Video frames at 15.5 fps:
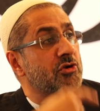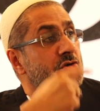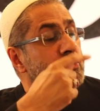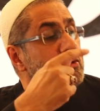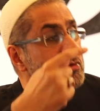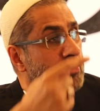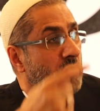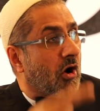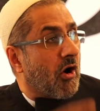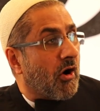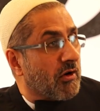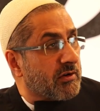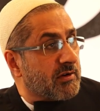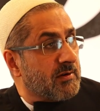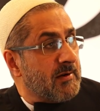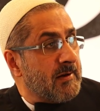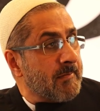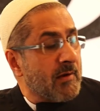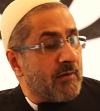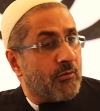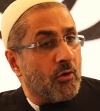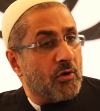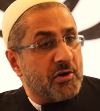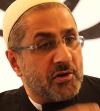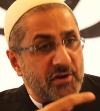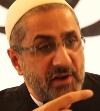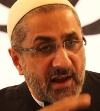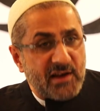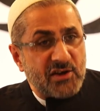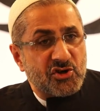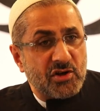to God for
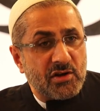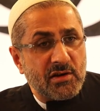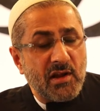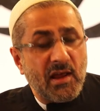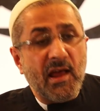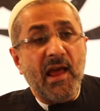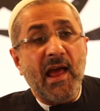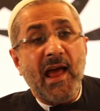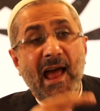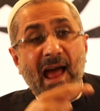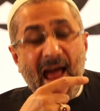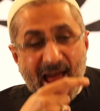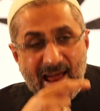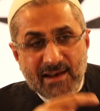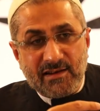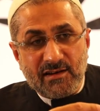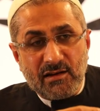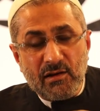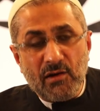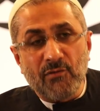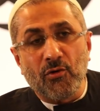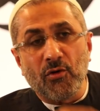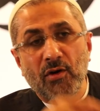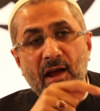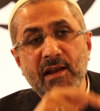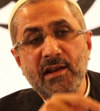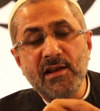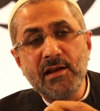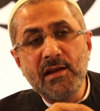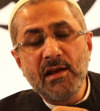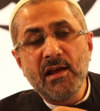creation and for
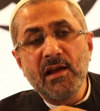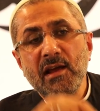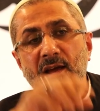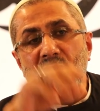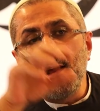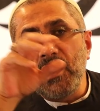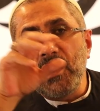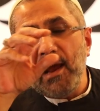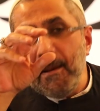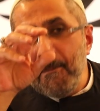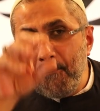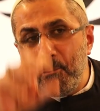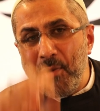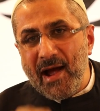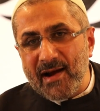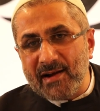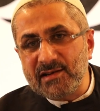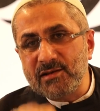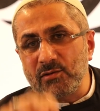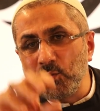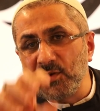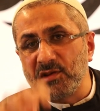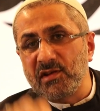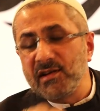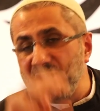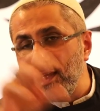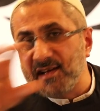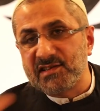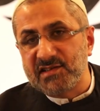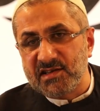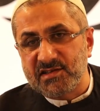any impact within
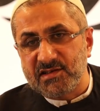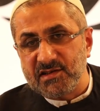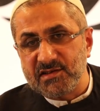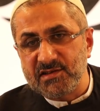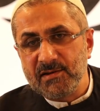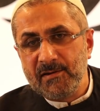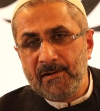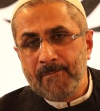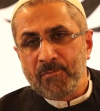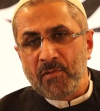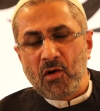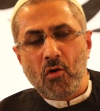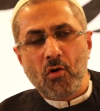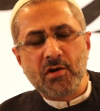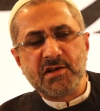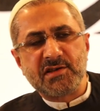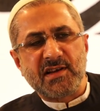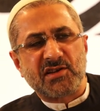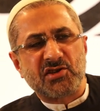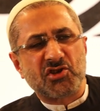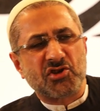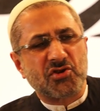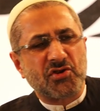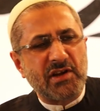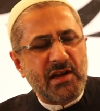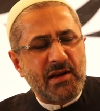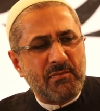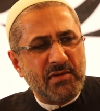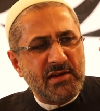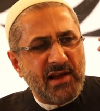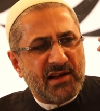existence. God is
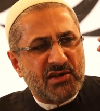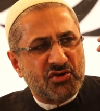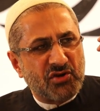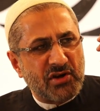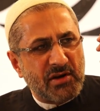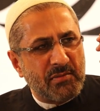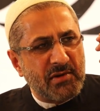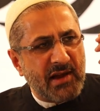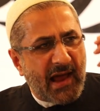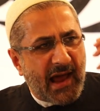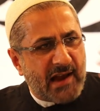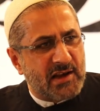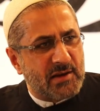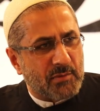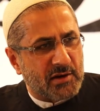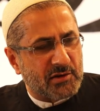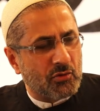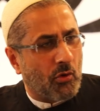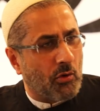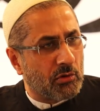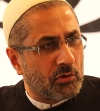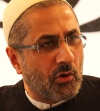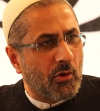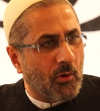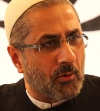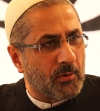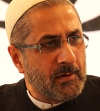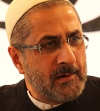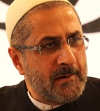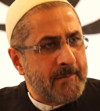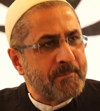extremely, extremely adamant,
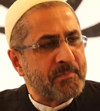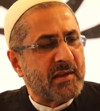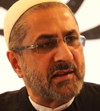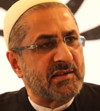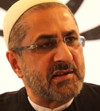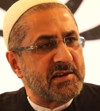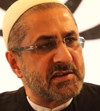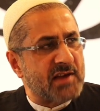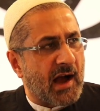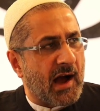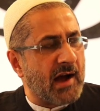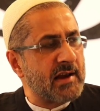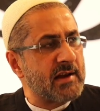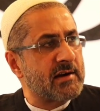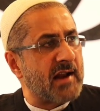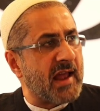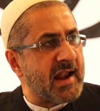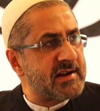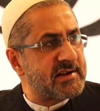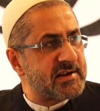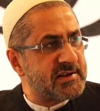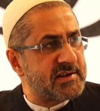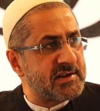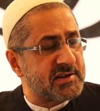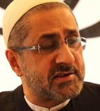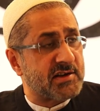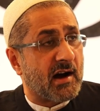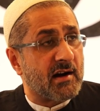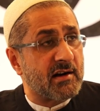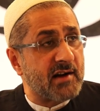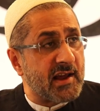although these higher entities
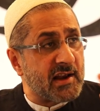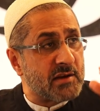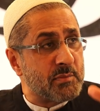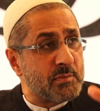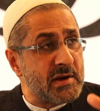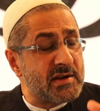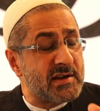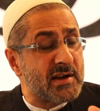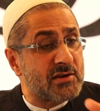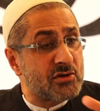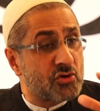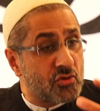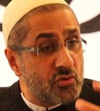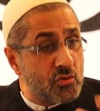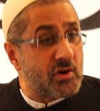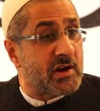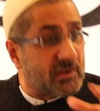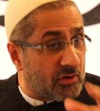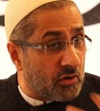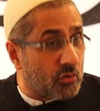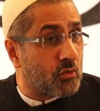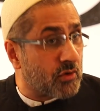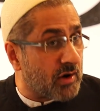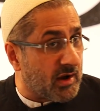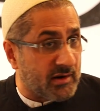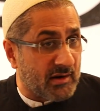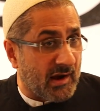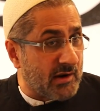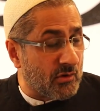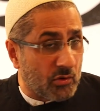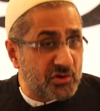are admitted to in the Quran.
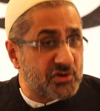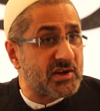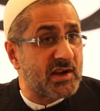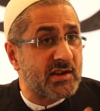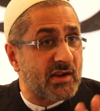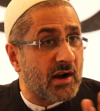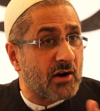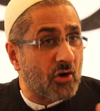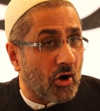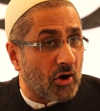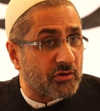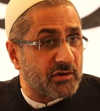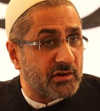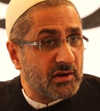I don't say they are not.